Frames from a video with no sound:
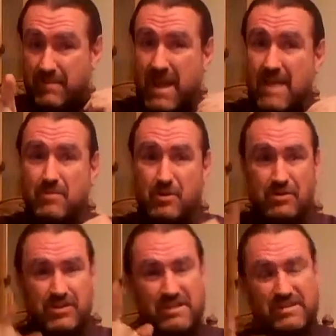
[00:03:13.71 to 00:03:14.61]

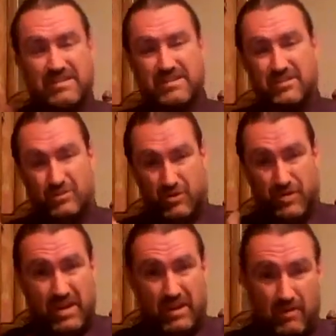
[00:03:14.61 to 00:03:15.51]
papers, because this is your
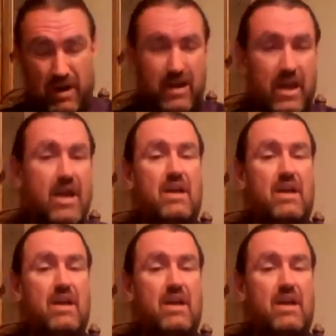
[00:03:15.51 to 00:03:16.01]
thing, right?